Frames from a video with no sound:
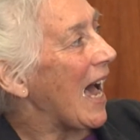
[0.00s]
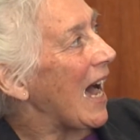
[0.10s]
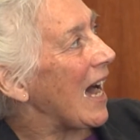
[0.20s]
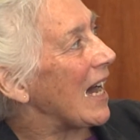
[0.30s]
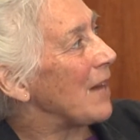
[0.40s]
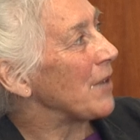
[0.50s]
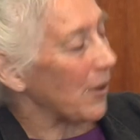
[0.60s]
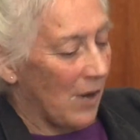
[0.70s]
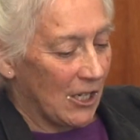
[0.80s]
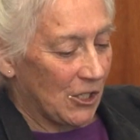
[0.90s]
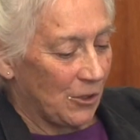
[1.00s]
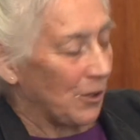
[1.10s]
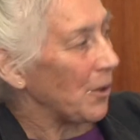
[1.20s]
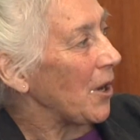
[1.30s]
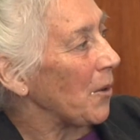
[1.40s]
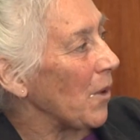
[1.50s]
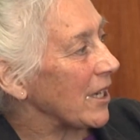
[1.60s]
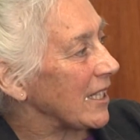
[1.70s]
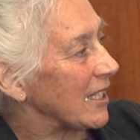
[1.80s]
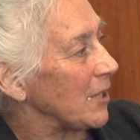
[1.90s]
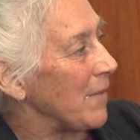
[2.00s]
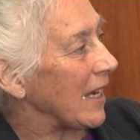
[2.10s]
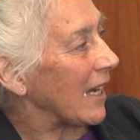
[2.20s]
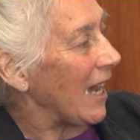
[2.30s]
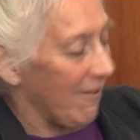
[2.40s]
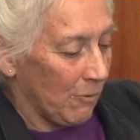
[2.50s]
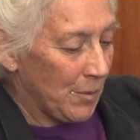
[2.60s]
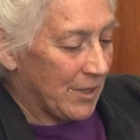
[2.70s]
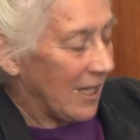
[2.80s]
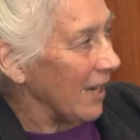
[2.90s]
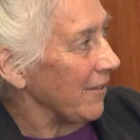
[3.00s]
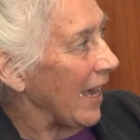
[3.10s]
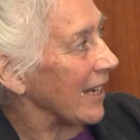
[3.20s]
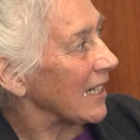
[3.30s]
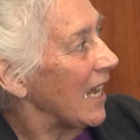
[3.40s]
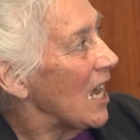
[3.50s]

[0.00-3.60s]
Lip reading: I'm not quite sure what to make of that.